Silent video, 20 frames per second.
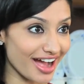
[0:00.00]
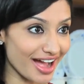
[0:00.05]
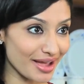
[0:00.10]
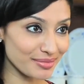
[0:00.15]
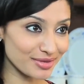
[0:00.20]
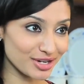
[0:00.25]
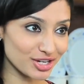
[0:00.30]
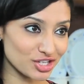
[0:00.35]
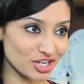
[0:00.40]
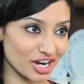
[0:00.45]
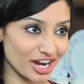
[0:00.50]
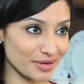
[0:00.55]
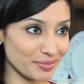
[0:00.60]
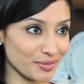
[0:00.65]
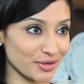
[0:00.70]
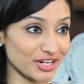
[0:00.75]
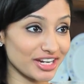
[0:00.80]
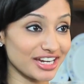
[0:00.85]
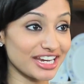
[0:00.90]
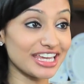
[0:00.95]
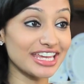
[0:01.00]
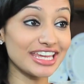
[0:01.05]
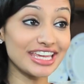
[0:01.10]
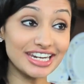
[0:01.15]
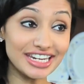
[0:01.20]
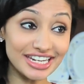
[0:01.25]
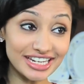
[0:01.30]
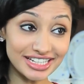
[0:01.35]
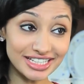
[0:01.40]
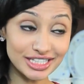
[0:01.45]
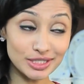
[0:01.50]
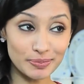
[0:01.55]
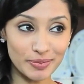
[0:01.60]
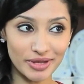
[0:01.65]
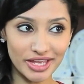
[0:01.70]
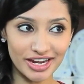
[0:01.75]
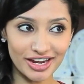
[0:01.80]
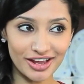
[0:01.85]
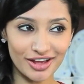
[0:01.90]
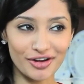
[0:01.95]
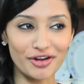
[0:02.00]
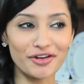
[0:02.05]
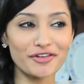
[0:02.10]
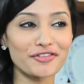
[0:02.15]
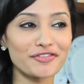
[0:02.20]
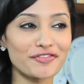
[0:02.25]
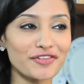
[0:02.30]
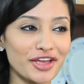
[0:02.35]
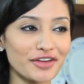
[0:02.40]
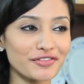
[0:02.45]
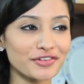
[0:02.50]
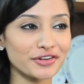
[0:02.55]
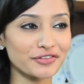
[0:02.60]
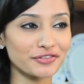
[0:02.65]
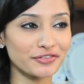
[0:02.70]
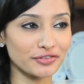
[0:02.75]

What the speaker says: I'm gonna try to put an Indian spin on our favorite